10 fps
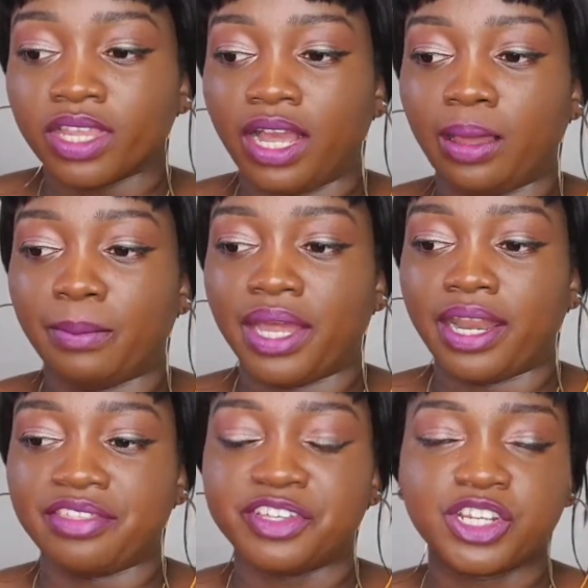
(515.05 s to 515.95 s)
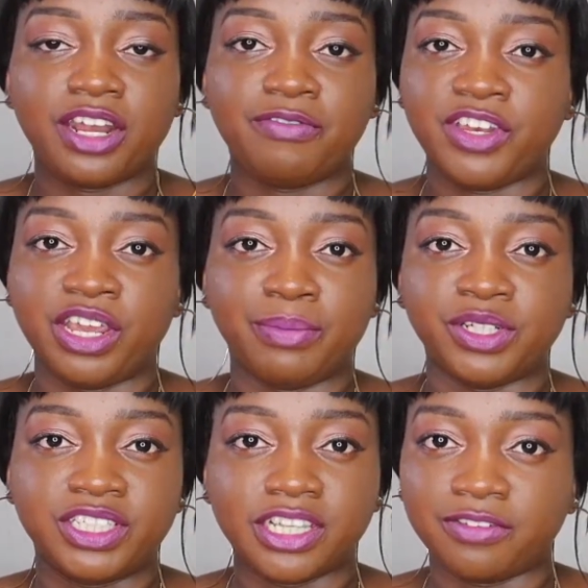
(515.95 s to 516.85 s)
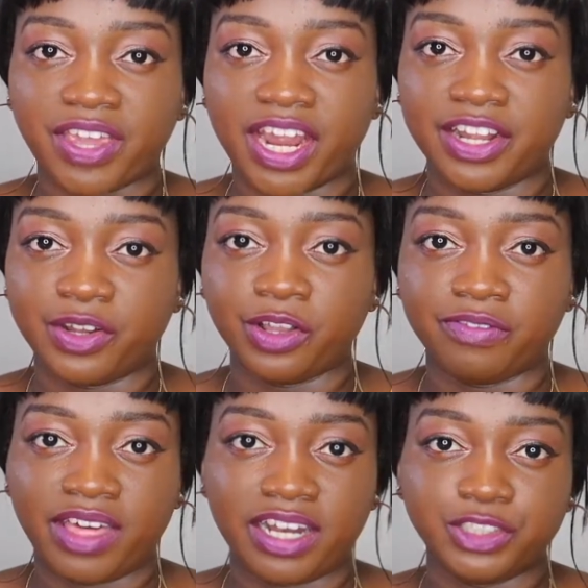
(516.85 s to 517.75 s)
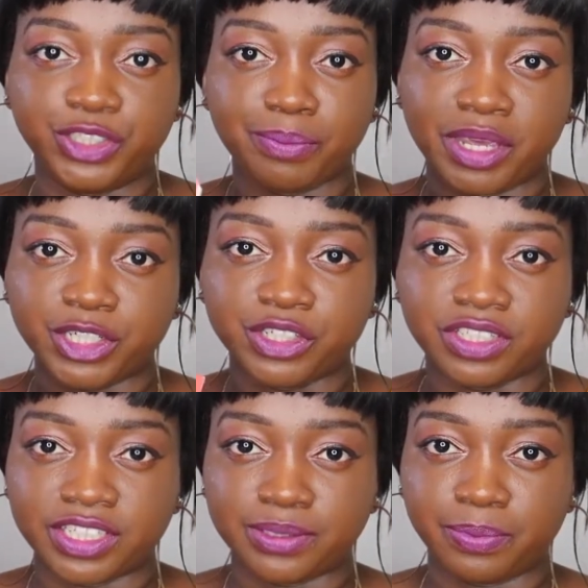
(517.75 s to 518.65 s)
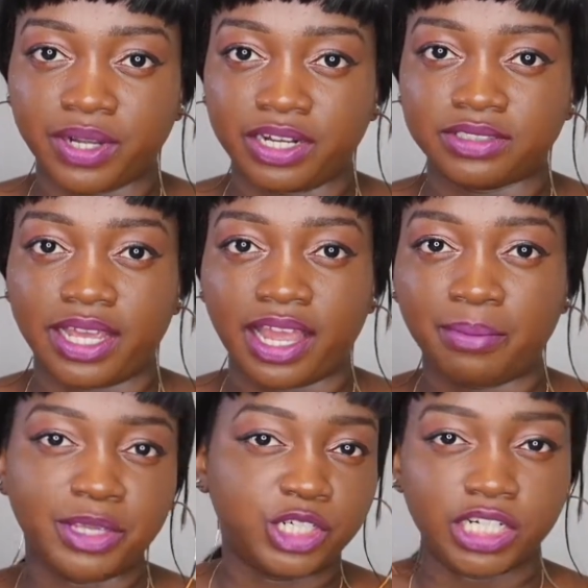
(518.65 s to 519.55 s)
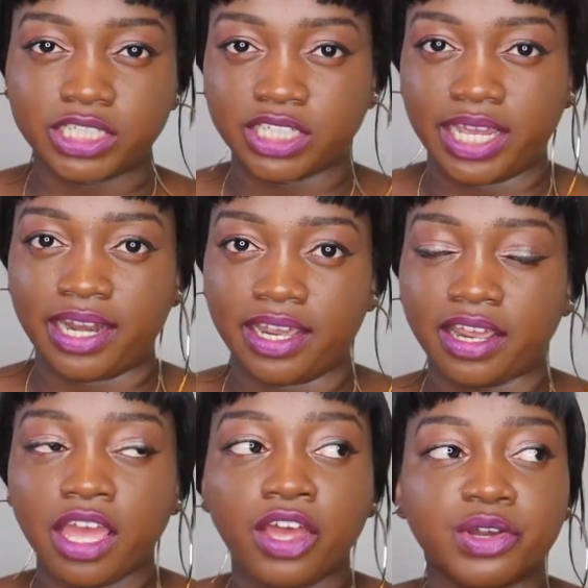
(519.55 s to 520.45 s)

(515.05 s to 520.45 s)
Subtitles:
and I think she had a video about self-care and all of that, and she mentioned this book, and I was like, I'm intrigued to get it,